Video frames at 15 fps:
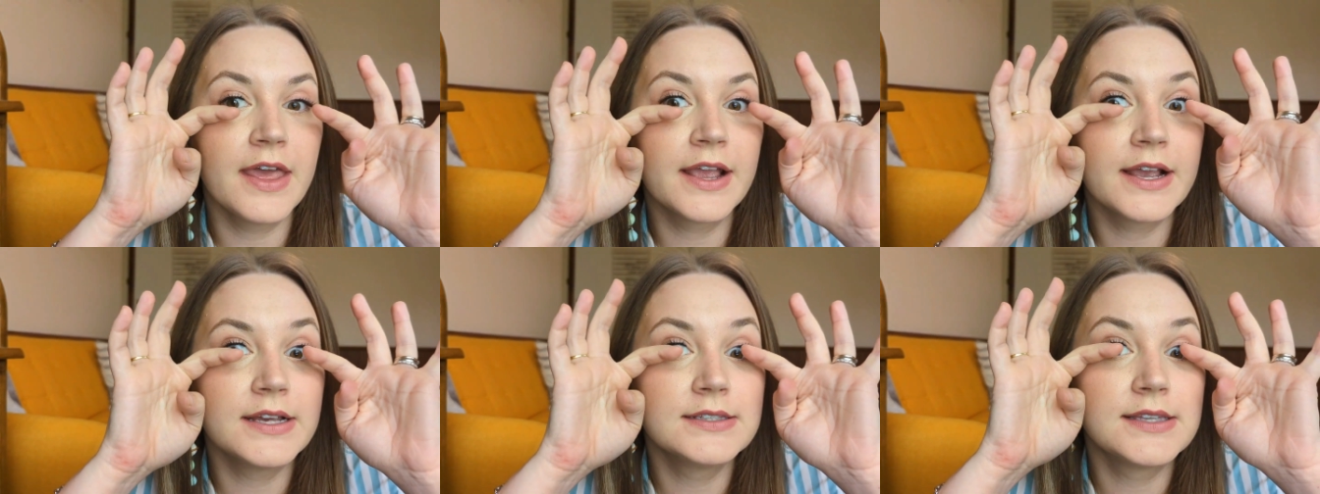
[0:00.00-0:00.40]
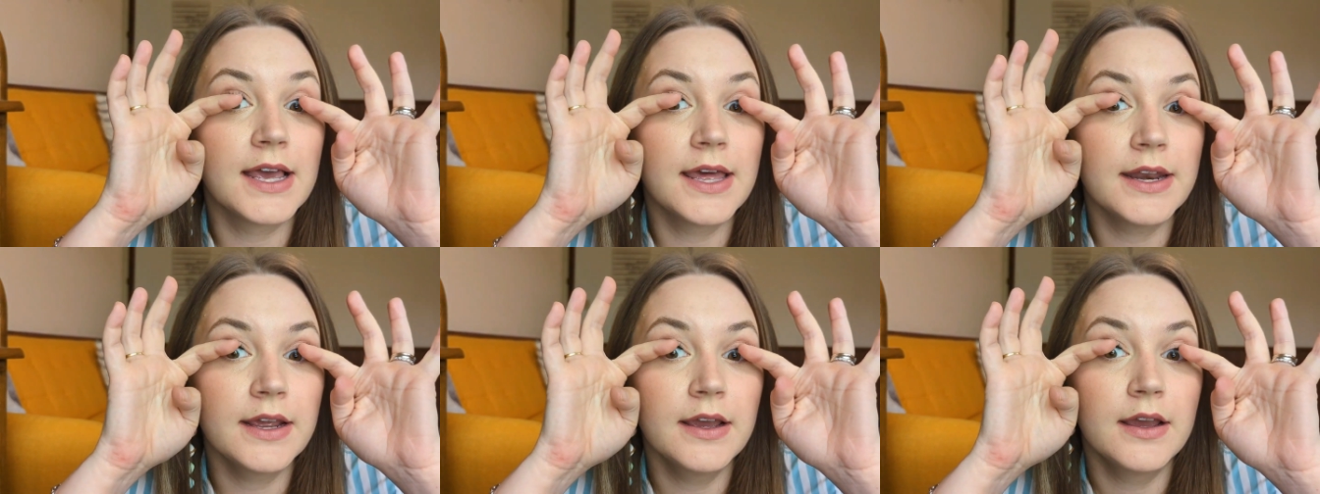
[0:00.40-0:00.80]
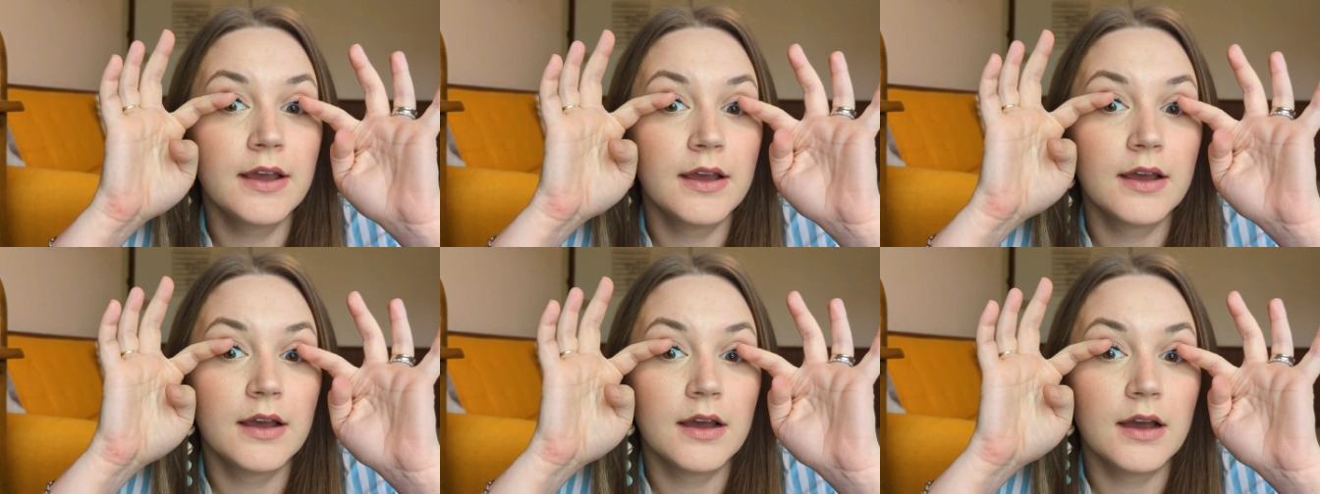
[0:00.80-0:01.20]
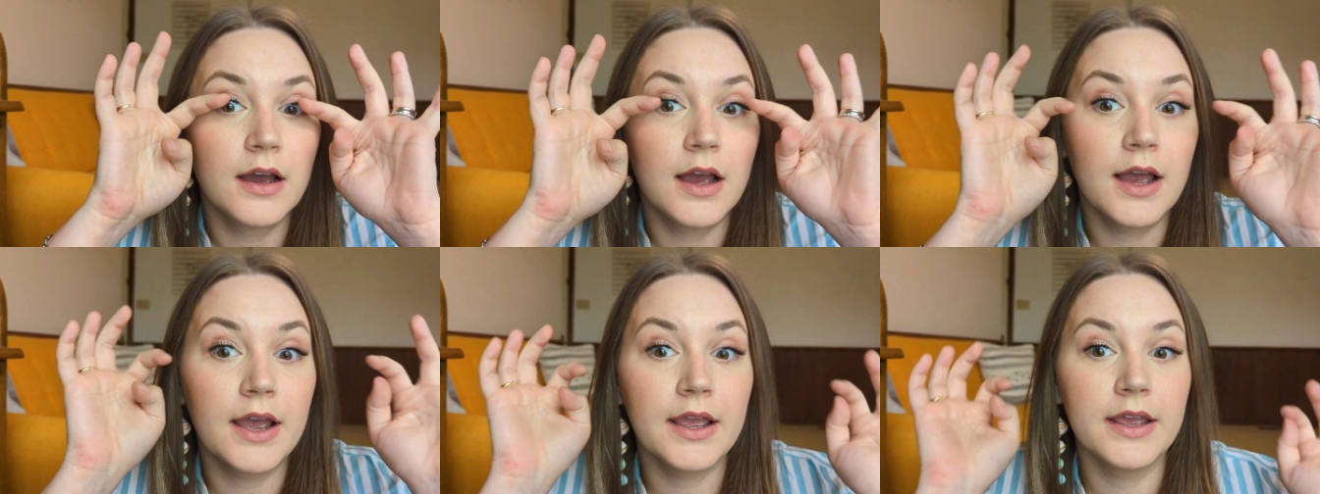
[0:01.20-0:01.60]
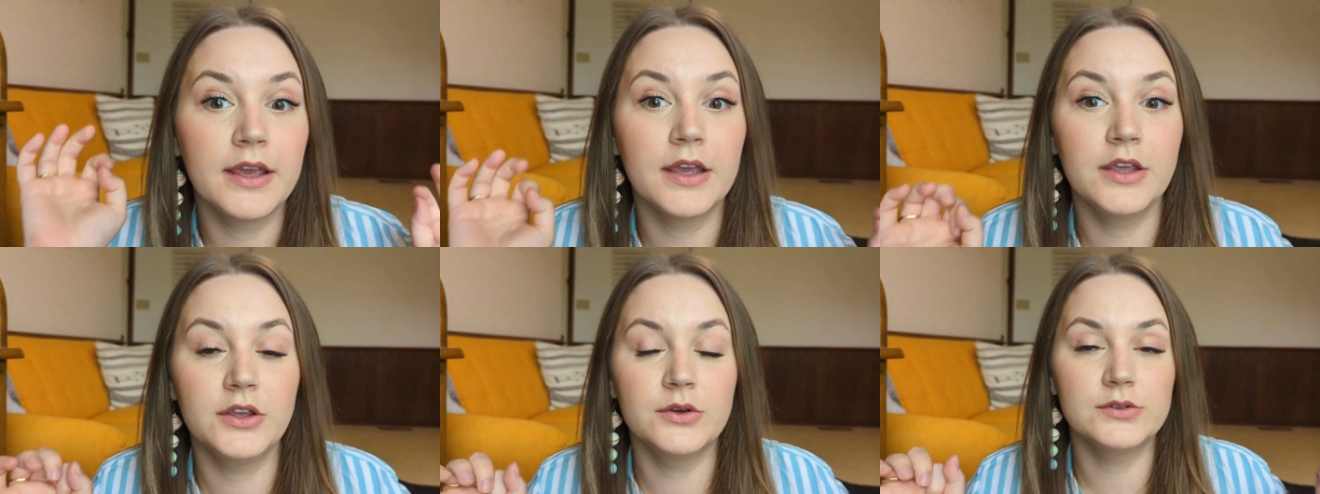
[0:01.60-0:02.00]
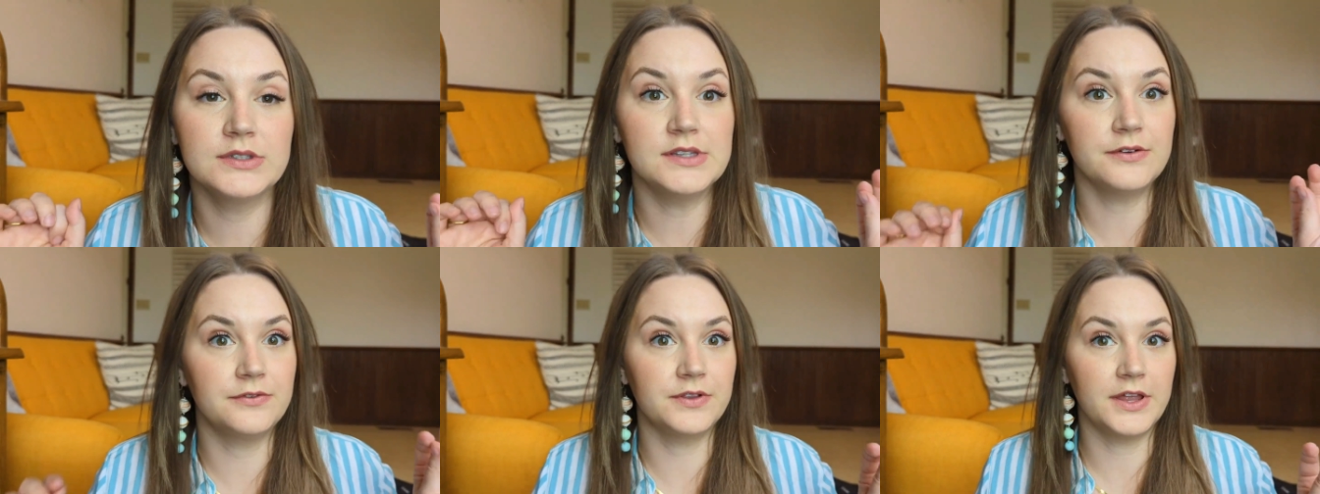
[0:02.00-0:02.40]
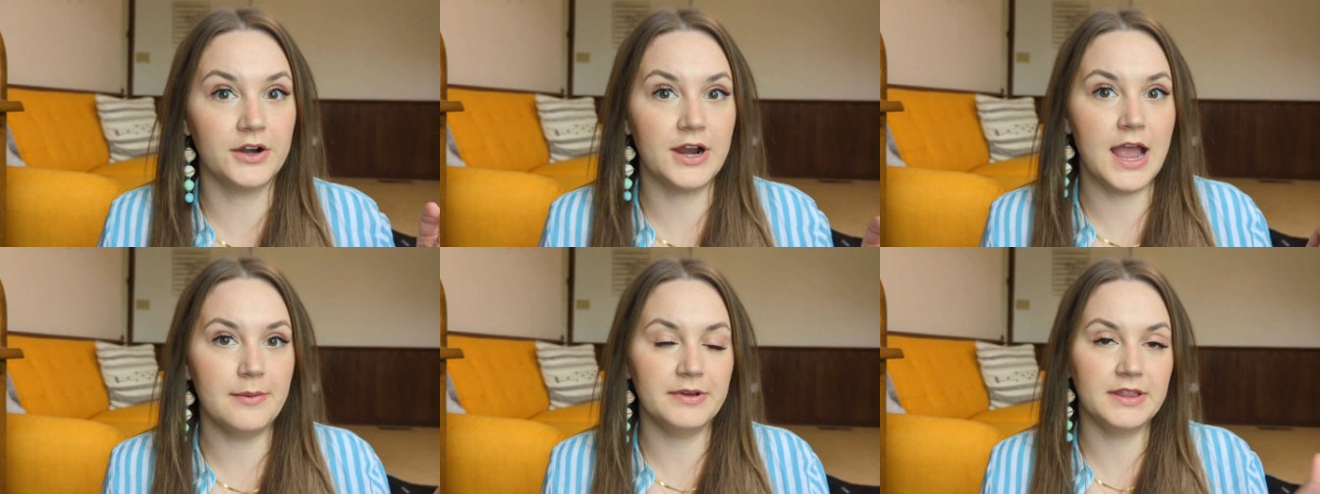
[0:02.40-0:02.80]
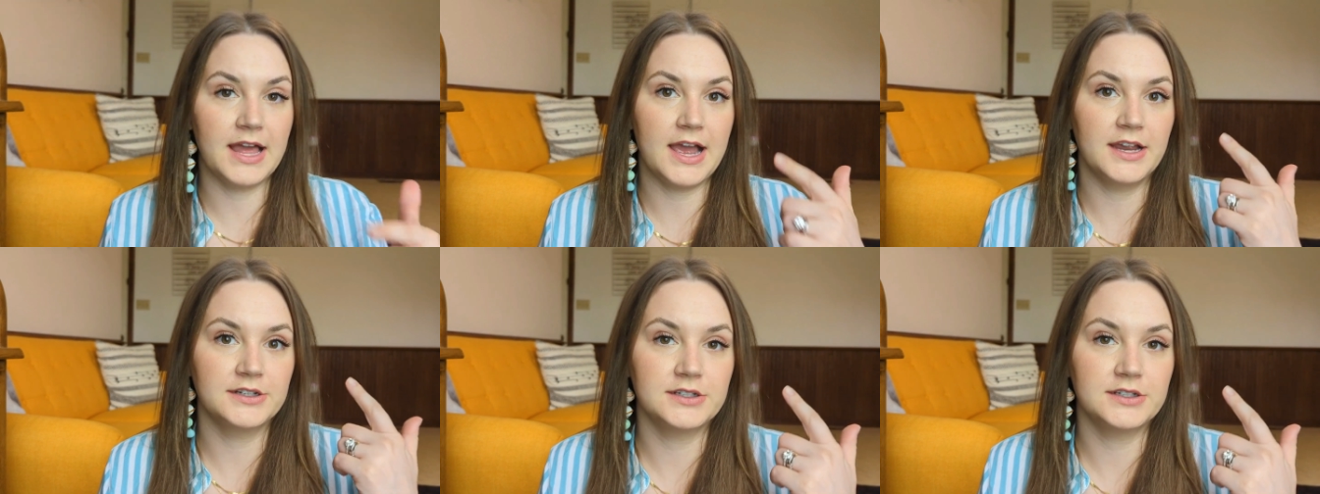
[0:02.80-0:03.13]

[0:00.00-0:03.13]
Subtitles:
Like I said, I use the Flutter Habit